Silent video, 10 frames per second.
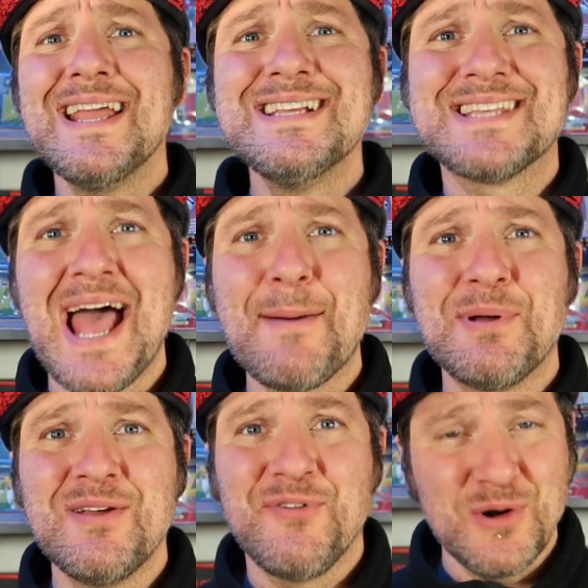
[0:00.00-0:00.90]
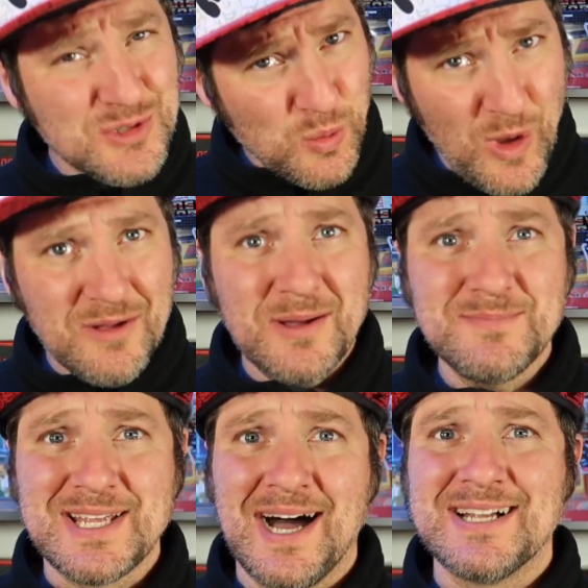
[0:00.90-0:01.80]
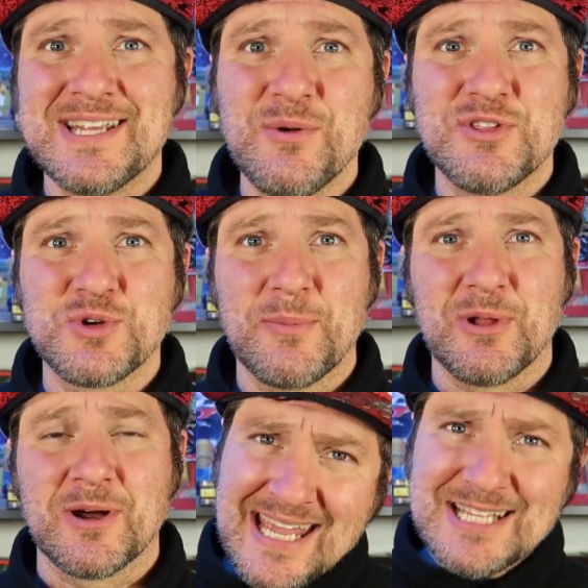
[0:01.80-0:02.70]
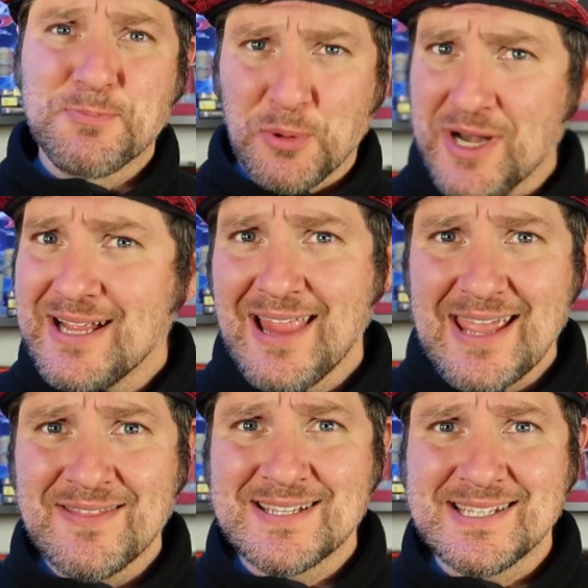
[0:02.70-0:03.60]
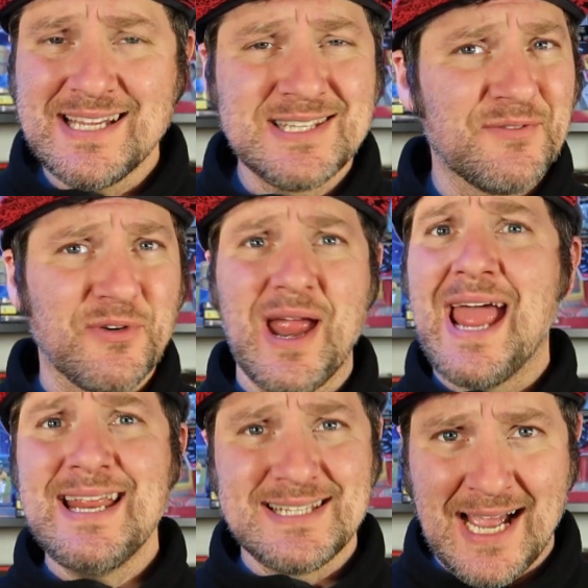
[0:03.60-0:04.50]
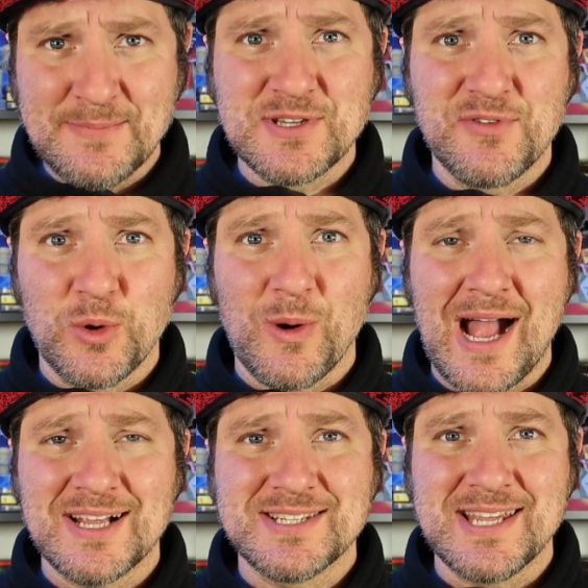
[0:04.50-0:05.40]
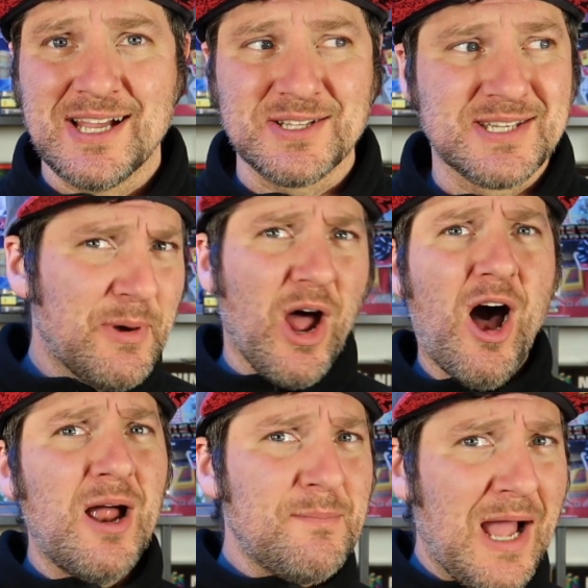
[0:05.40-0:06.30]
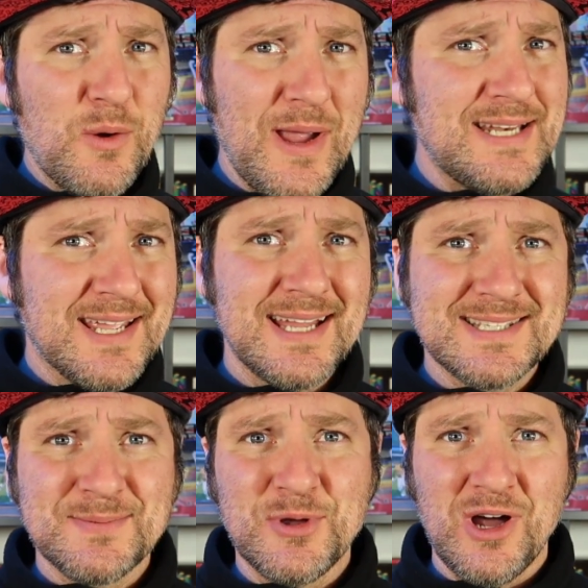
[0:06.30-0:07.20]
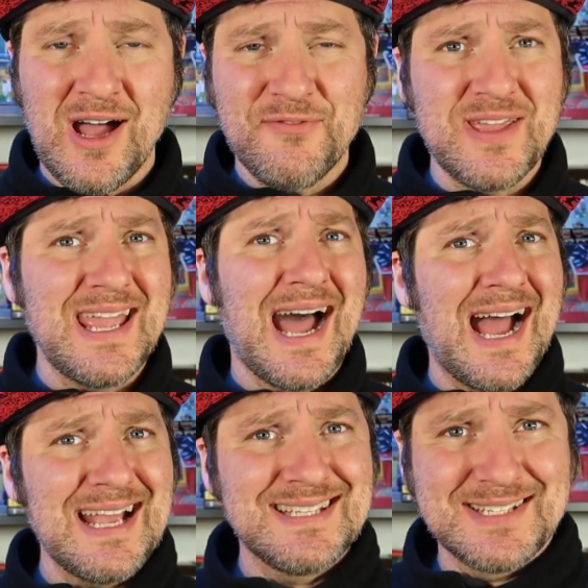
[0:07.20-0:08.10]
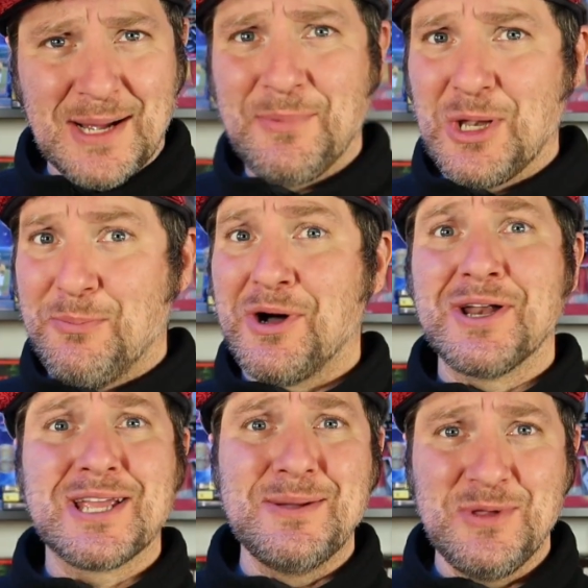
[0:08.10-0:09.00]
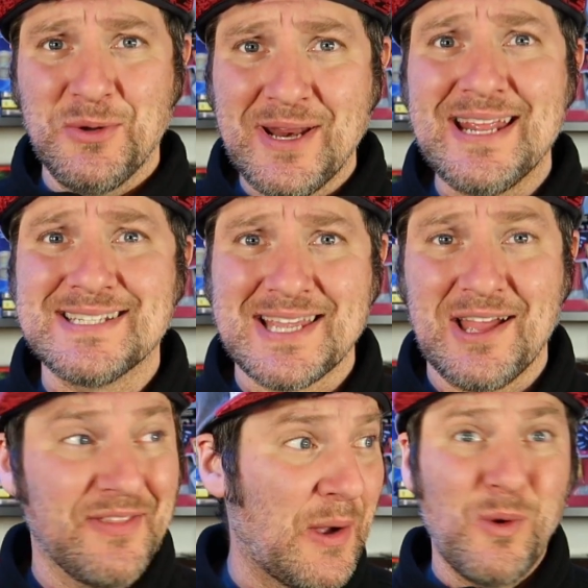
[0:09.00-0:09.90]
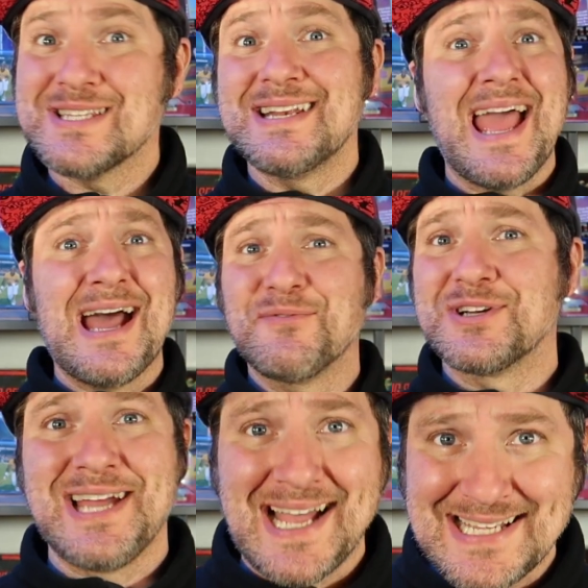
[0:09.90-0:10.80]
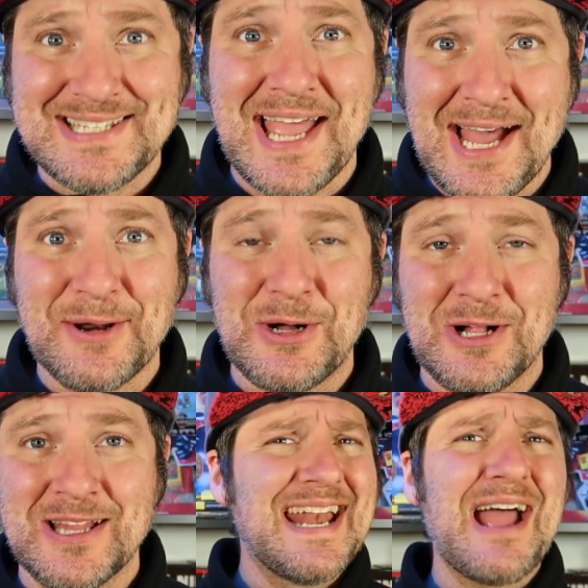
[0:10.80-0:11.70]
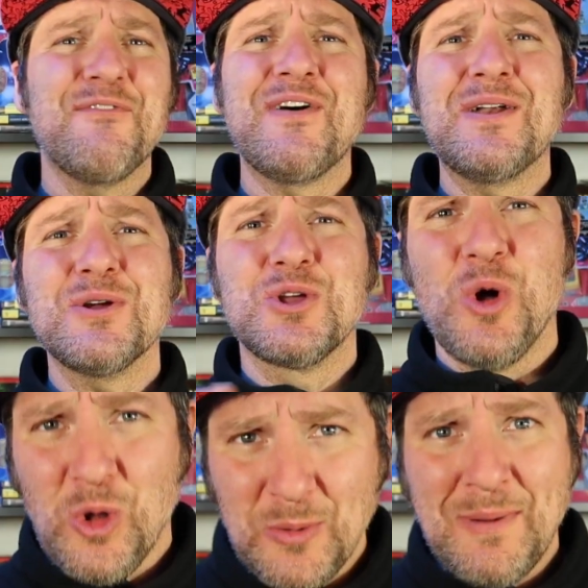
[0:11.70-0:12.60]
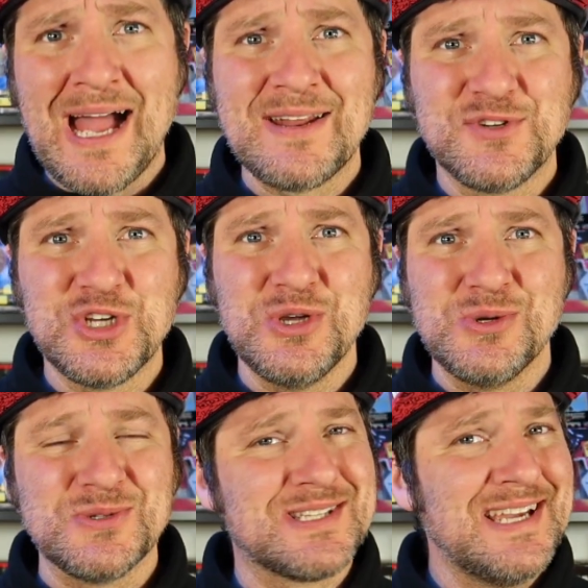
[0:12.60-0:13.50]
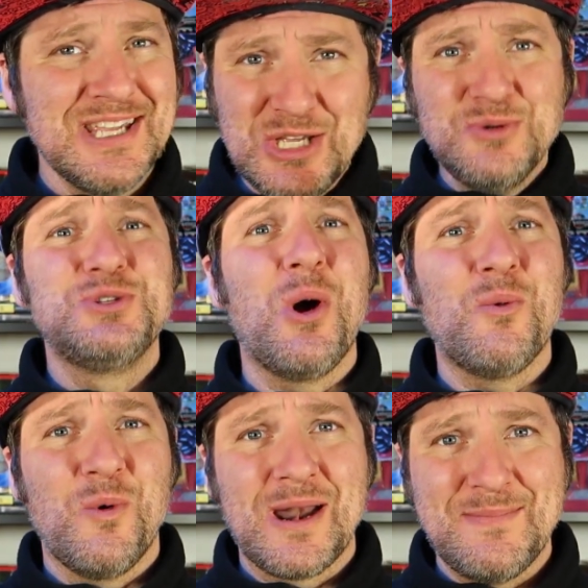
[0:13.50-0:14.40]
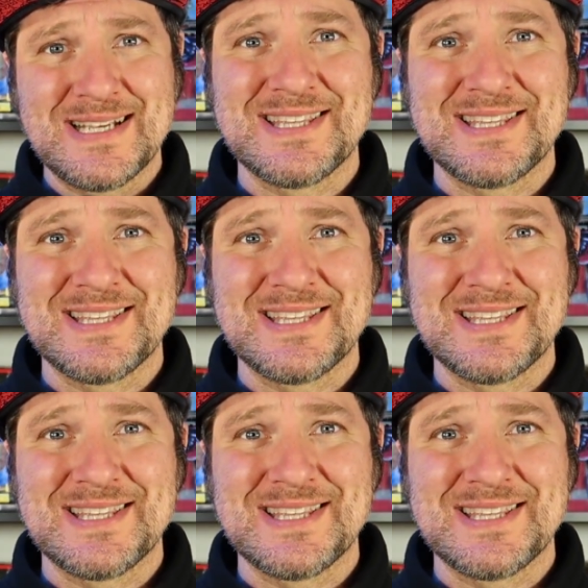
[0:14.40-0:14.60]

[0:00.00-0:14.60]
is happening, folks? Welcome to Hunting with Tripler. It's pretty late in the season for any types of garage sales, but on my way to get some coffee, I stumbled upon a community sale that wasn't advertised at all, and I found a gold mine of shoes. You don't want to miss